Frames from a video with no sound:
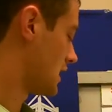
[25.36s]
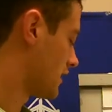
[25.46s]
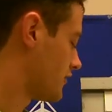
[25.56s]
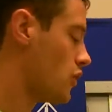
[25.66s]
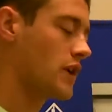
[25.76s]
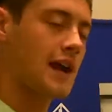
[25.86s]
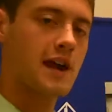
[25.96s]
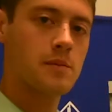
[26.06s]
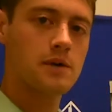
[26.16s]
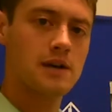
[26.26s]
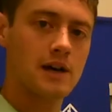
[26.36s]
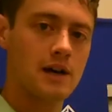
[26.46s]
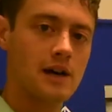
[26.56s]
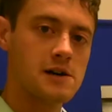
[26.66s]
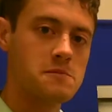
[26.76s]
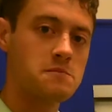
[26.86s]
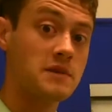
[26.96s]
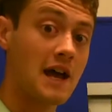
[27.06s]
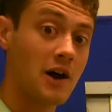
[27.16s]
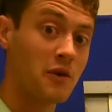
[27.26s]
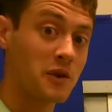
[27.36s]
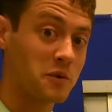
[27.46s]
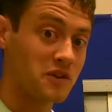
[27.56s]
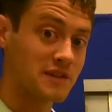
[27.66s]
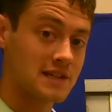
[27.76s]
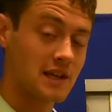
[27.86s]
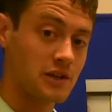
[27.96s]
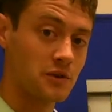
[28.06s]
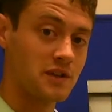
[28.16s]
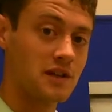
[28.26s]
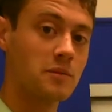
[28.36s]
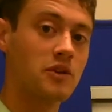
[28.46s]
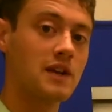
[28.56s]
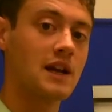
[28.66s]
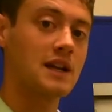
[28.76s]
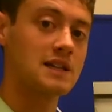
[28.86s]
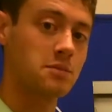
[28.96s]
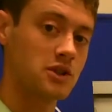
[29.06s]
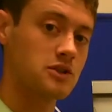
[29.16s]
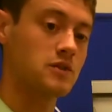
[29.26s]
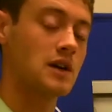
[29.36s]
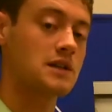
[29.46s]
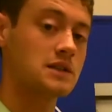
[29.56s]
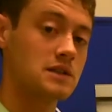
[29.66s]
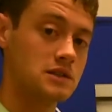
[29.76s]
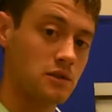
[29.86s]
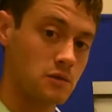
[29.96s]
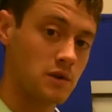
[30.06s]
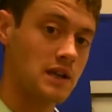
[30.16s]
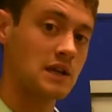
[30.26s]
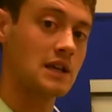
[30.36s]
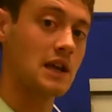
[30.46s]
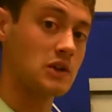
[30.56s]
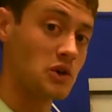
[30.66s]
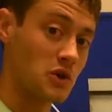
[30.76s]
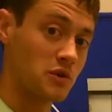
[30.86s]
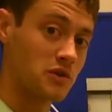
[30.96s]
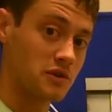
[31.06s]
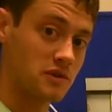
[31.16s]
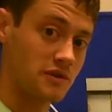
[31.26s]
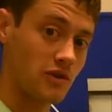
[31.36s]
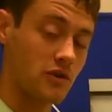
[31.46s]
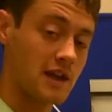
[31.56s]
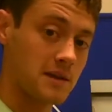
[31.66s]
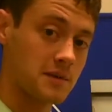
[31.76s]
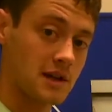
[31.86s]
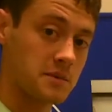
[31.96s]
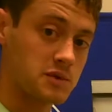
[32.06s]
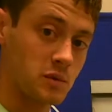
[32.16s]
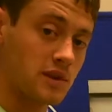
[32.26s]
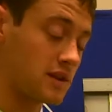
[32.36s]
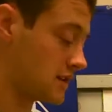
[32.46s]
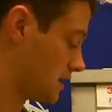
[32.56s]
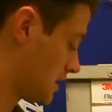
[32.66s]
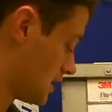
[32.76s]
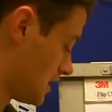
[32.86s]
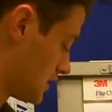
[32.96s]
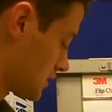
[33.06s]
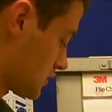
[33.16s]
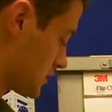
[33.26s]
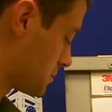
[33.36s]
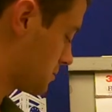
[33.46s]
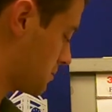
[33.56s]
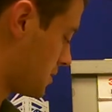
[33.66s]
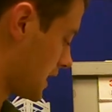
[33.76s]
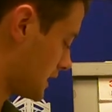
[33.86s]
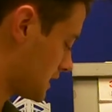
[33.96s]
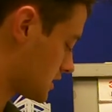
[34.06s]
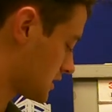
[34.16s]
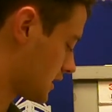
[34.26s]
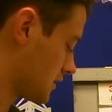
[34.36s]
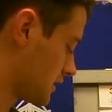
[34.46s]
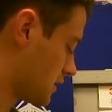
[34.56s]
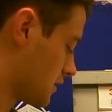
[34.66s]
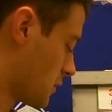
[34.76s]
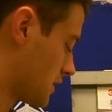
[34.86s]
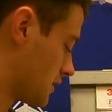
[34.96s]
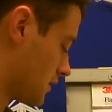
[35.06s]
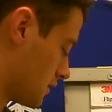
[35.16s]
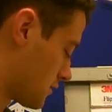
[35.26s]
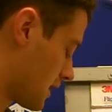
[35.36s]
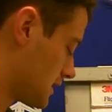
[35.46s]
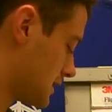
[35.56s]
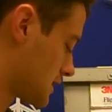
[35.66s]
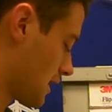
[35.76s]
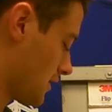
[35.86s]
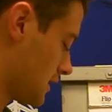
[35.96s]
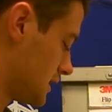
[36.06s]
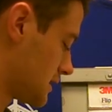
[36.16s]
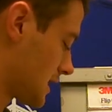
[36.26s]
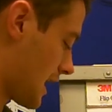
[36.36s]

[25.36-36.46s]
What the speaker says: lot of vocab. Now that we're in the second unit, I'm going to kind of expect you guys to do the reading and know the vocab that comes with it. So just pay attention that you'll need to know what the trade discount is,